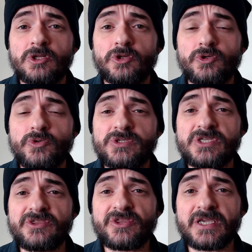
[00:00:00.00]
lose
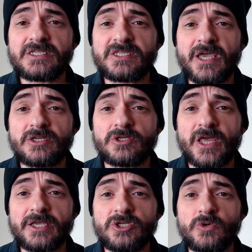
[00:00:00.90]
the things that,
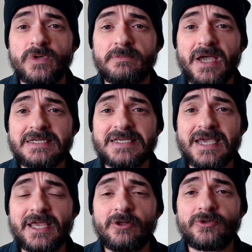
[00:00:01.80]
that you and my
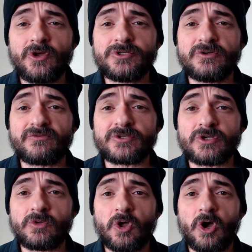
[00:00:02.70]
dad held on to for
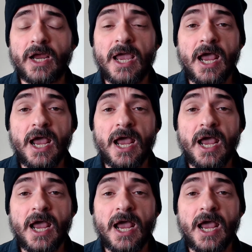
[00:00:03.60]
so long.